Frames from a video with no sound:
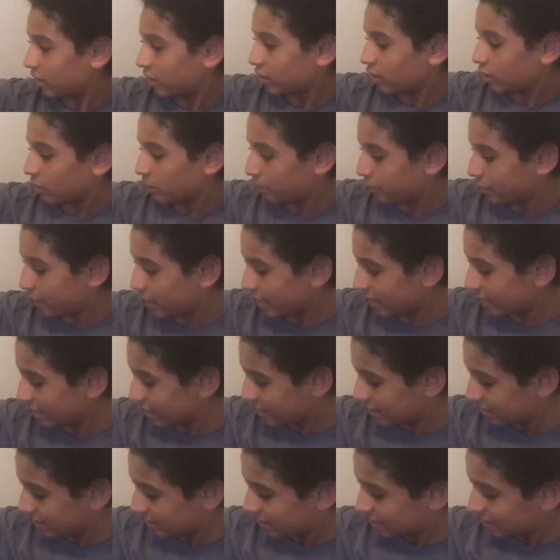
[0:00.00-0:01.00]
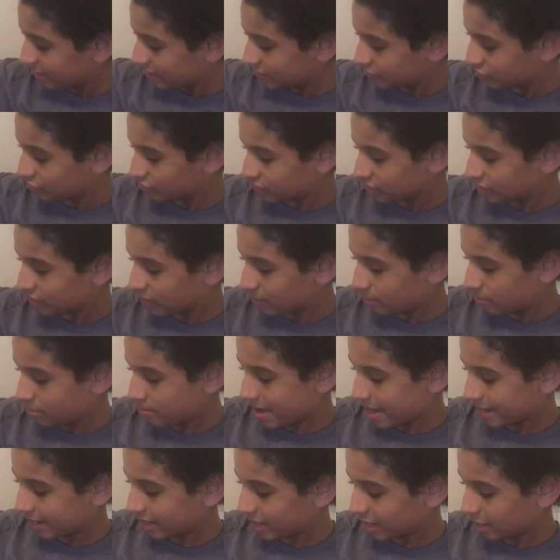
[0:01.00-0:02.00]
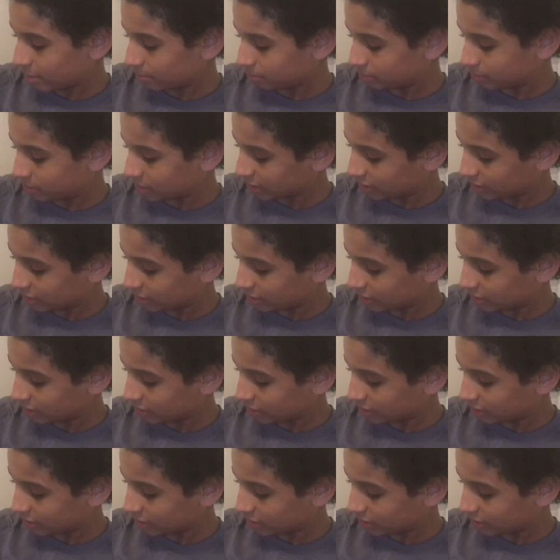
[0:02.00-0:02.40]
little bit. She's coming back up